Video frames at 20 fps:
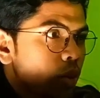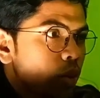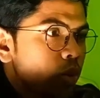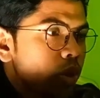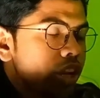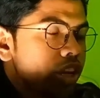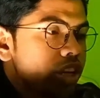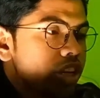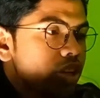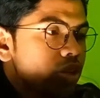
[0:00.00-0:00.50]

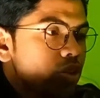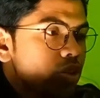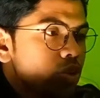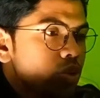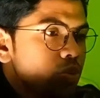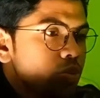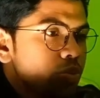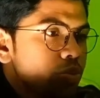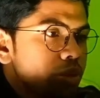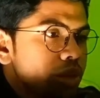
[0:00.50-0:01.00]
we need
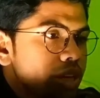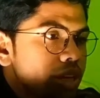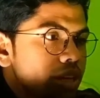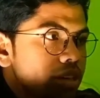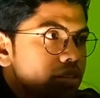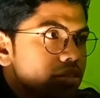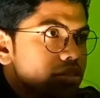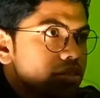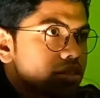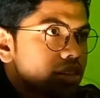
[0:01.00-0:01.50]
to
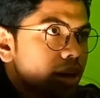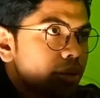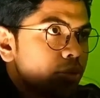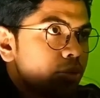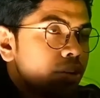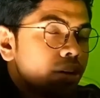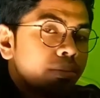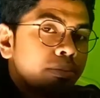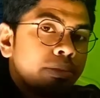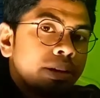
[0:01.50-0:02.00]
be
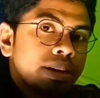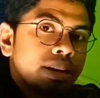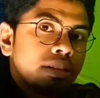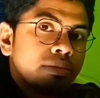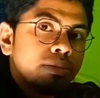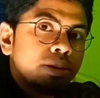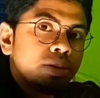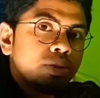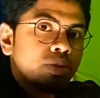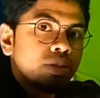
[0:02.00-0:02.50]
somewhere
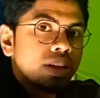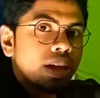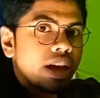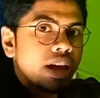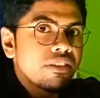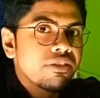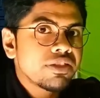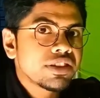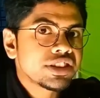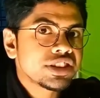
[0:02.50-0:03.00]
middle between the
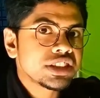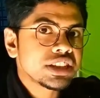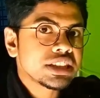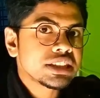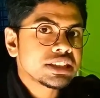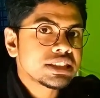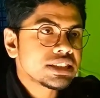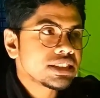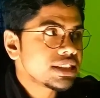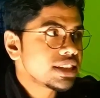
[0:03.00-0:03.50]

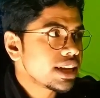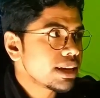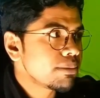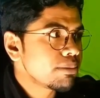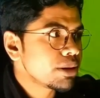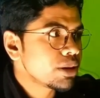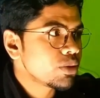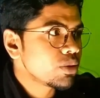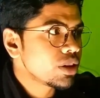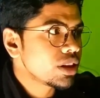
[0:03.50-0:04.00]
efficiency
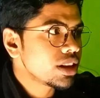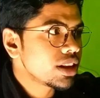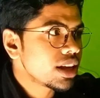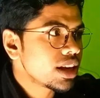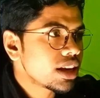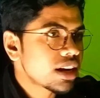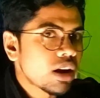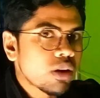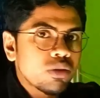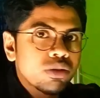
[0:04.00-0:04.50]
and between
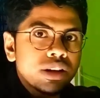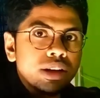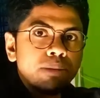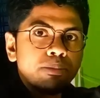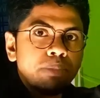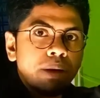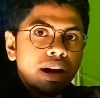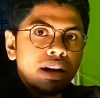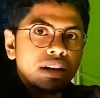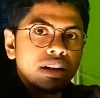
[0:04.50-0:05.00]
the
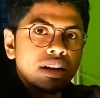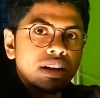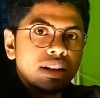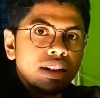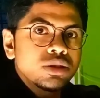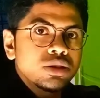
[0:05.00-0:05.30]
routing part.